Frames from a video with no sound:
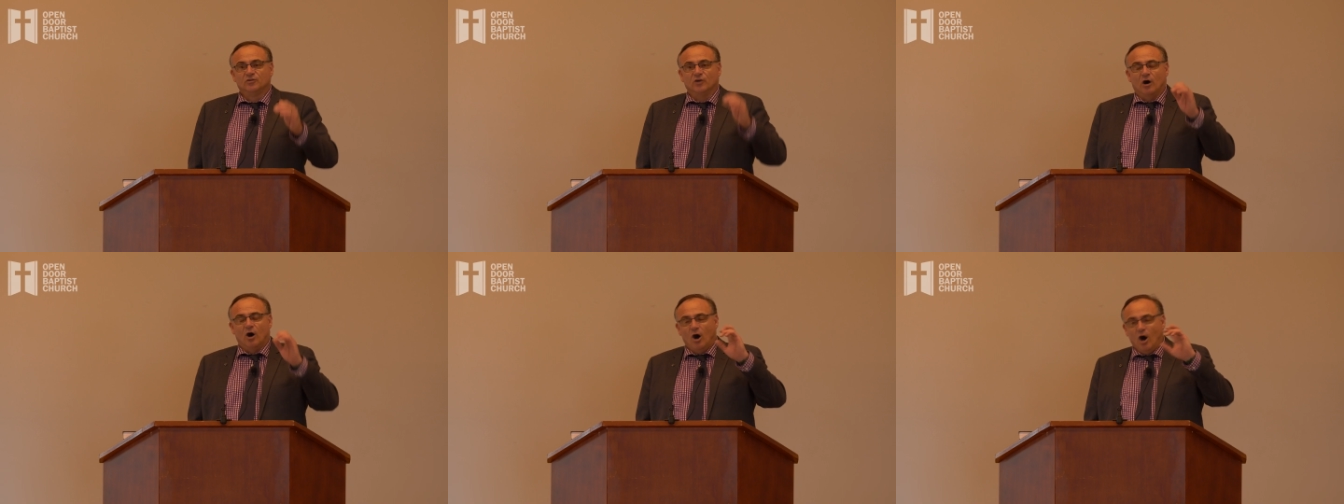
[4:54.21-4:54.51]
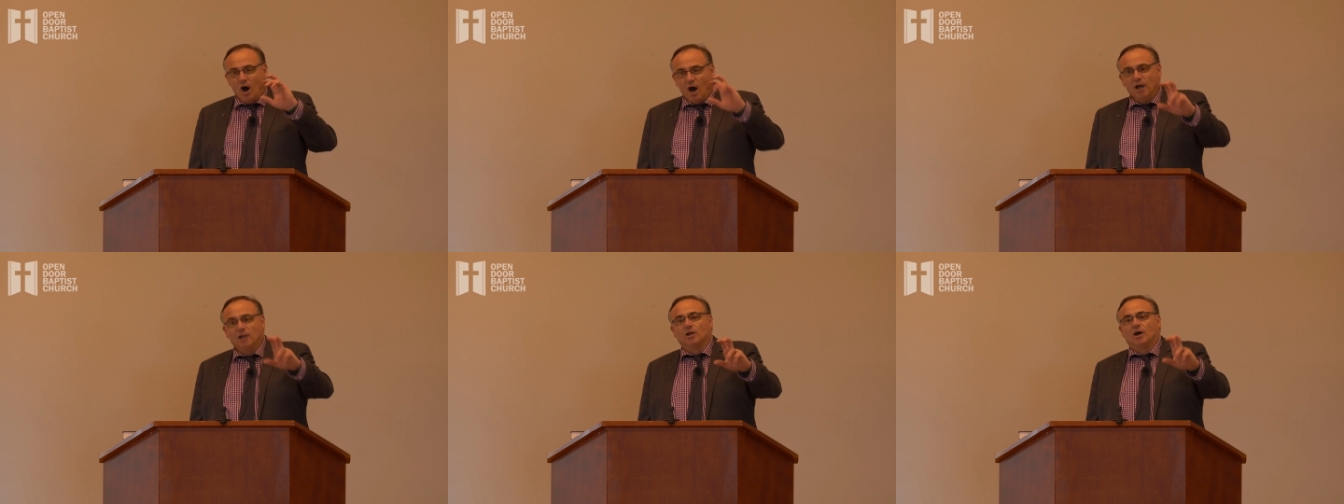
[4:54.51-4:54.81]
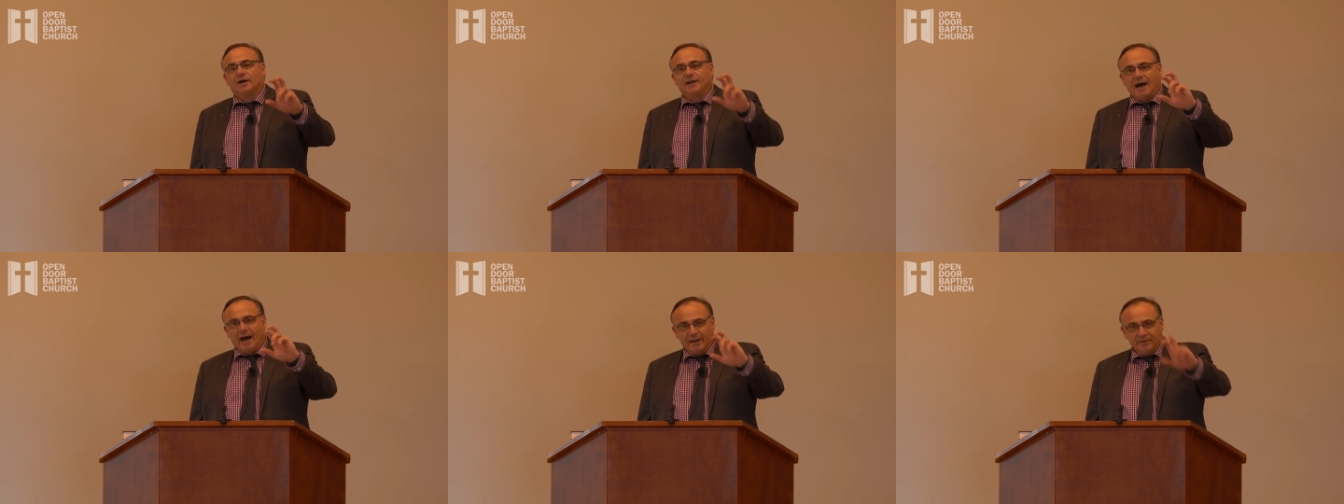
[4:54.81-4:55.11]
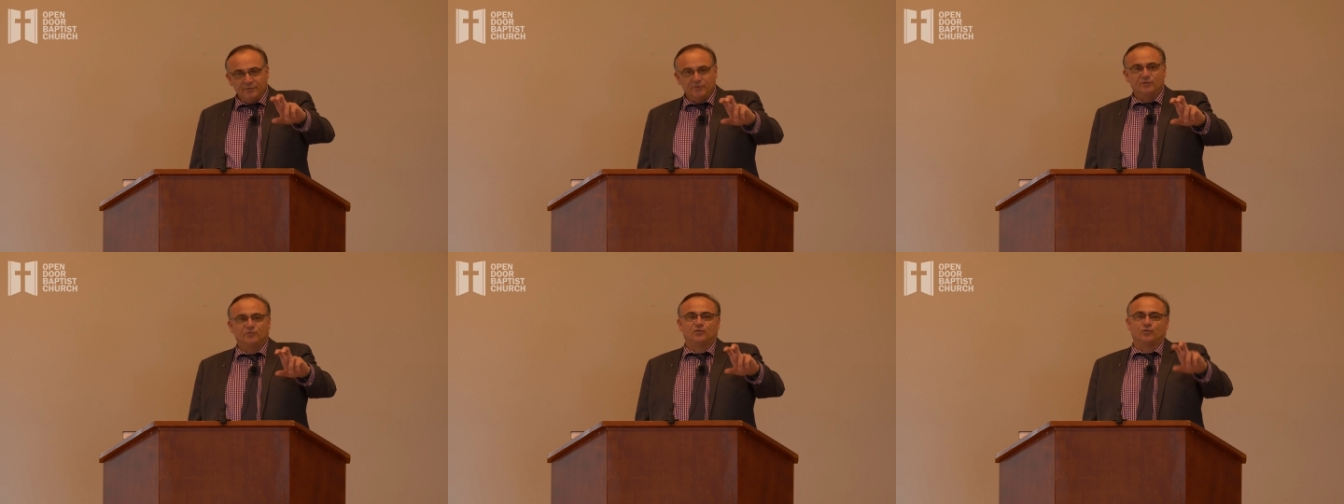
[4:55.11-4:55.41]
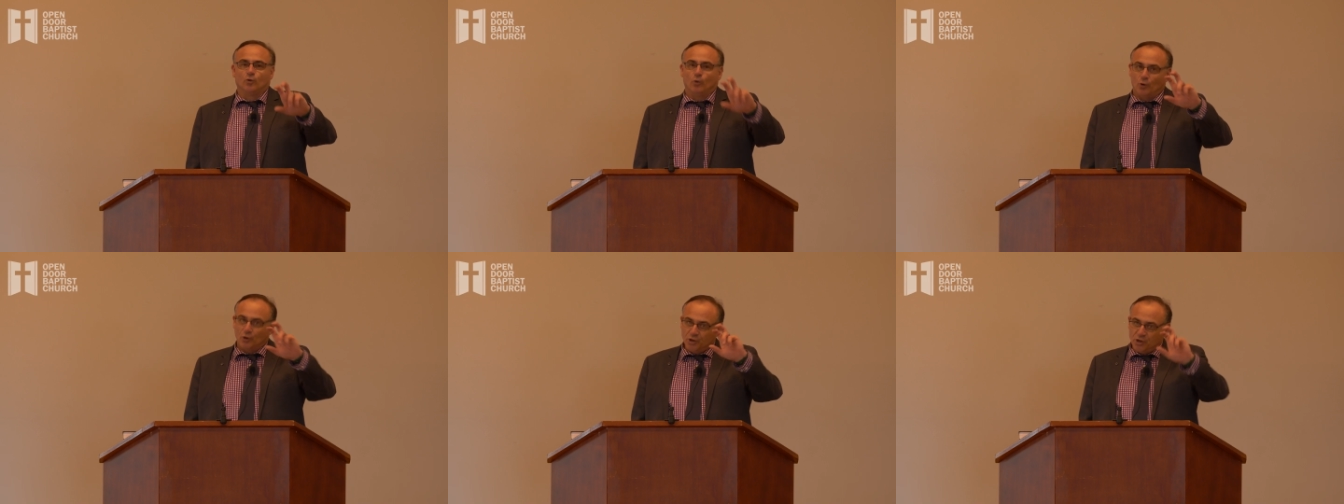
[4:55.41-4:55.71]
to highlight,
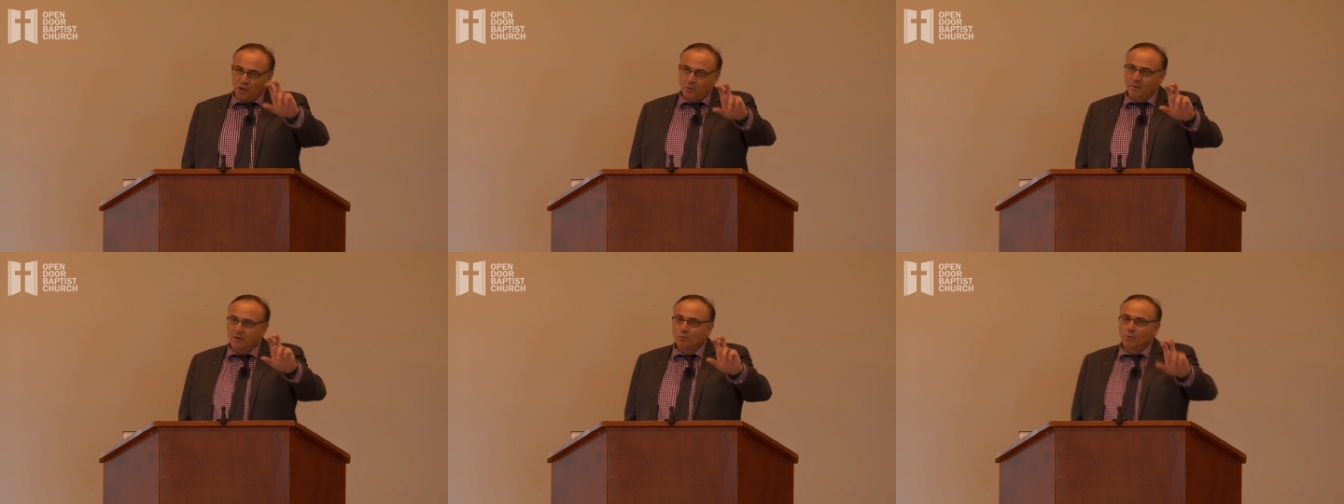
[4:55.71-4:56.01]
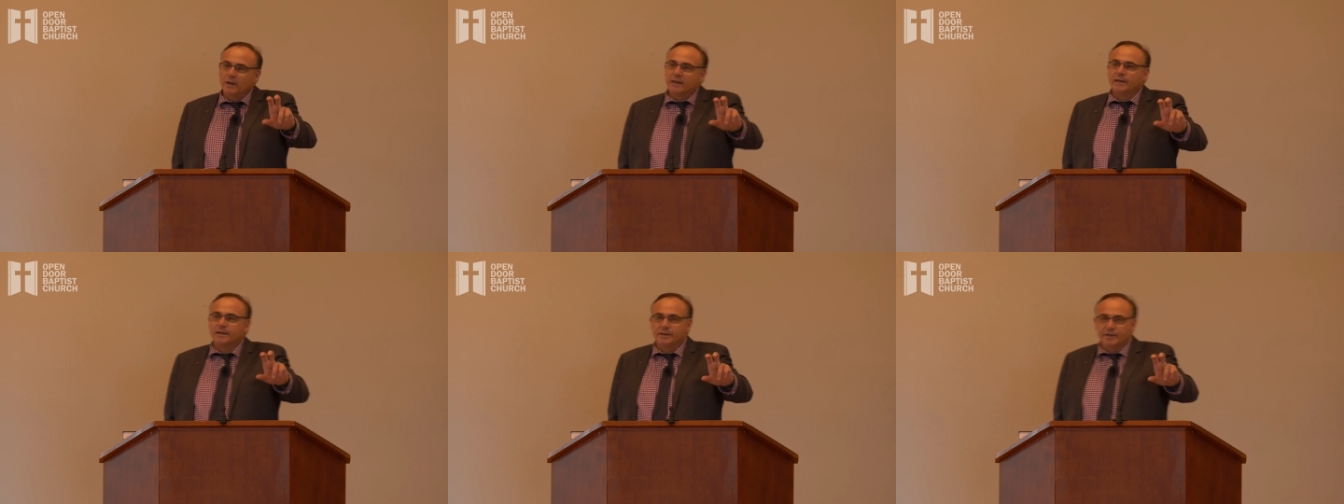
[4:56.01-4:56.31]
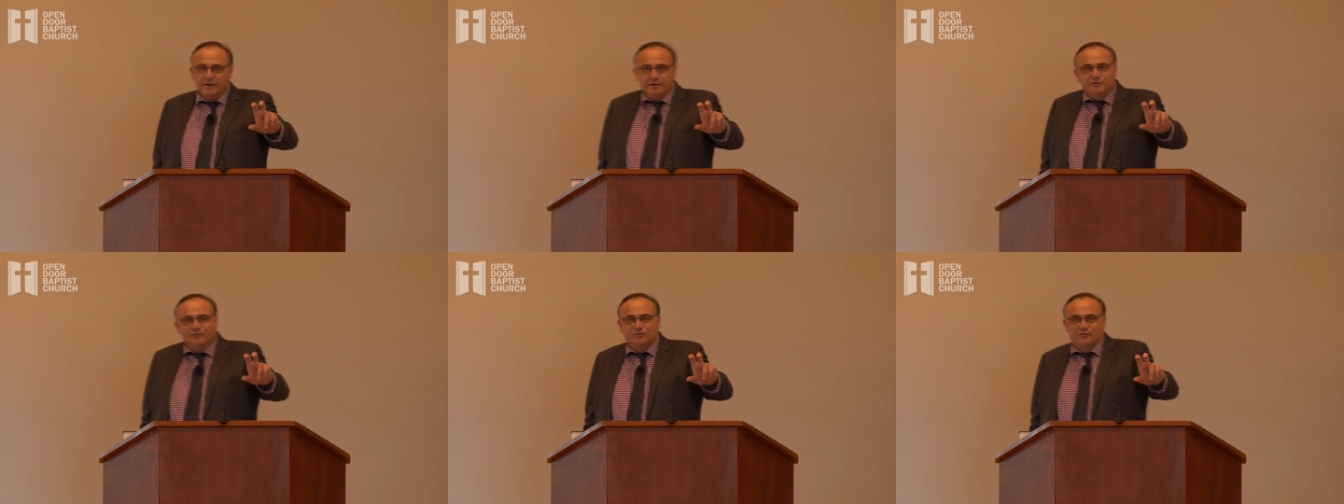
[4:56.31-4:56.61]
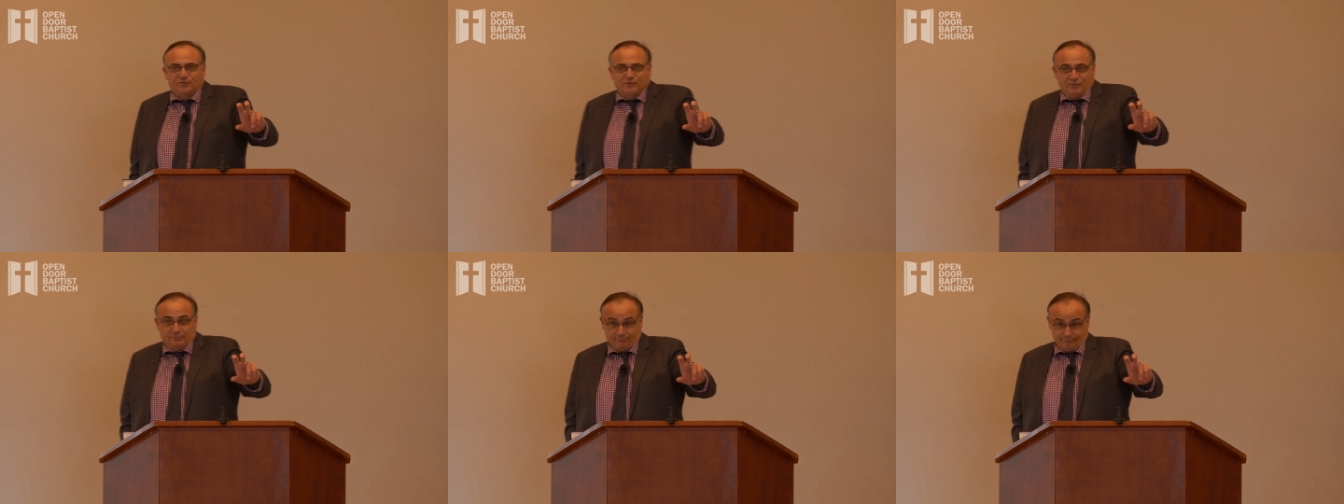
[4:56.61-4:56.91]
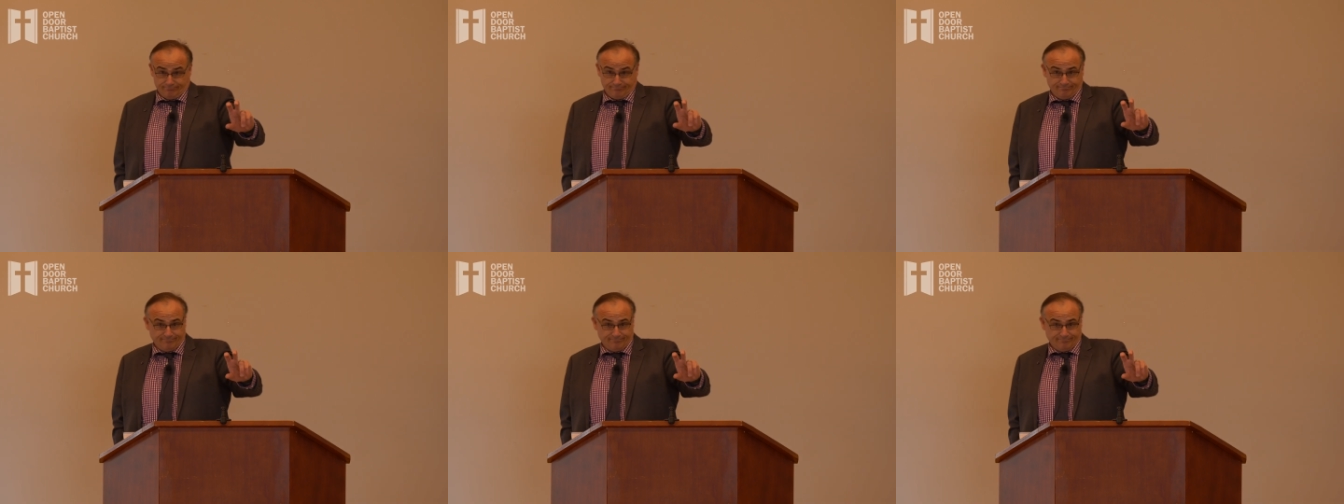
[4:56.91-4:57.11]
underscore human wickedness.